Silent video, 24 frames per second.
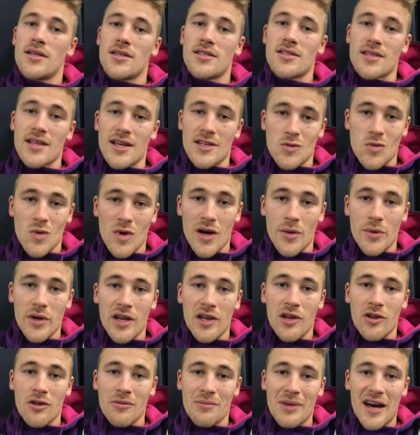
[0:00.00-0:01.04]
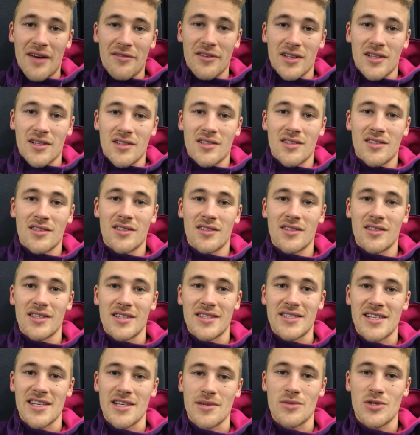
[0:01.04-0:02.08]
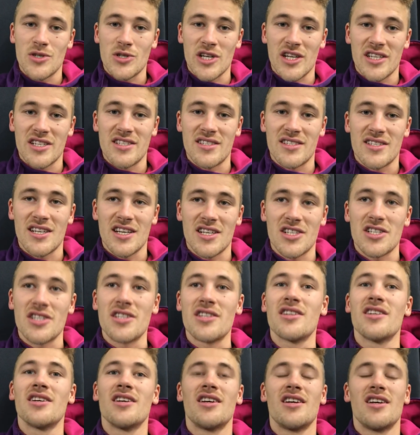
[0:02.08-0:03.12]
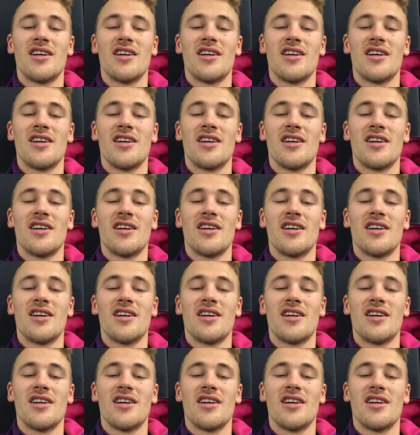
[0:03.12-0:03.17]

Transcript: so that's why we ended up having a team stretching session,